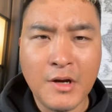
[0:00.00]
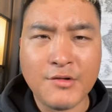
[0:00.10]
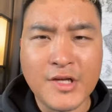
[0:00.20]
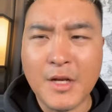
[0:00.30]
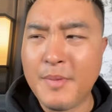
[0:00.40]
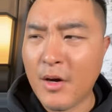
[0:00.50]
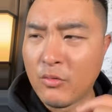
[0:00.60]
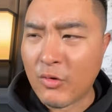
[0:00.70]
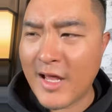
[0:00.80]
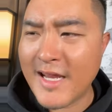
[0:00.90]
there's going to be a
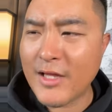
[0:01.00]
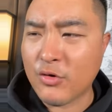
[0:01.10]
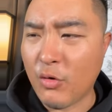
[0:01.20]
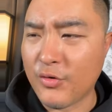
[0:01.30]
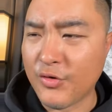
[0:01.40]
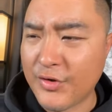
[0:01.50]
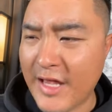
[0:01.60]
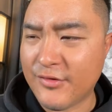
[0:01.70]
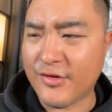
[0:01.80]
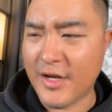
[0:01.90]
running towards your
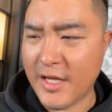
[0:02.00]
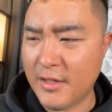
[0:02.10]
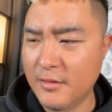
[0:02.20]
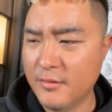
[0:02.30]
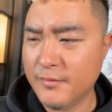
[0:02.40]
destiny.